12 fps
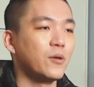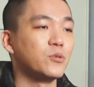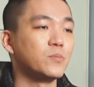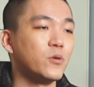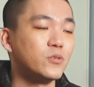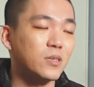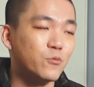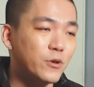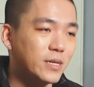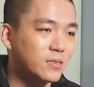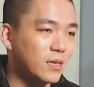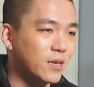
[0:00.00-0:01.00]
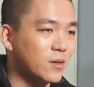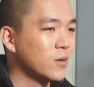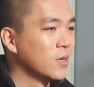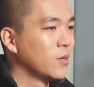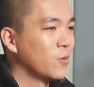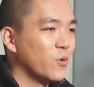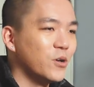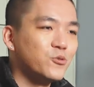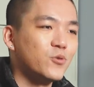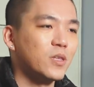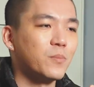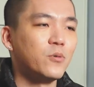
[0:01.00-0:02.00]
it was mostly Riesling, when it was
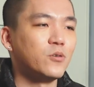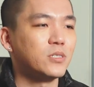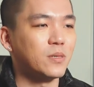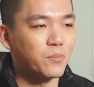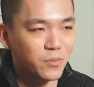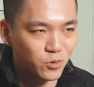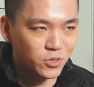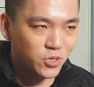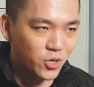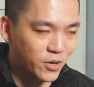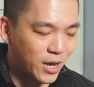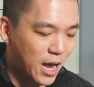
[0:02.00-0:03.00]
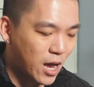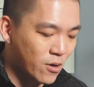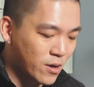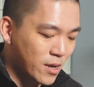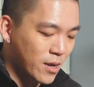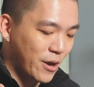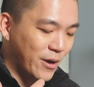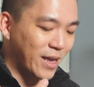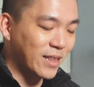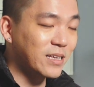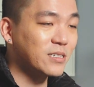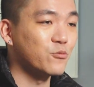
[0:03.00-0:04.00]
really mostly Müller-Thurgau, and
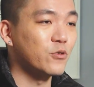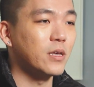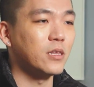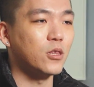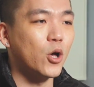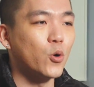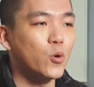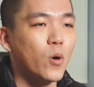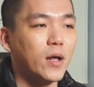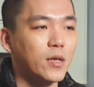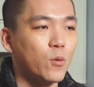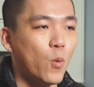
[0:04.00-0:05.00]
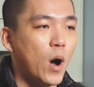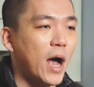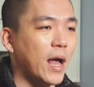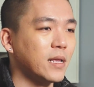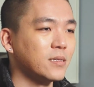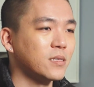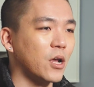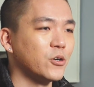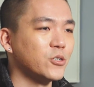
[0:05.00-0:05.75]
again, these really low quality wines that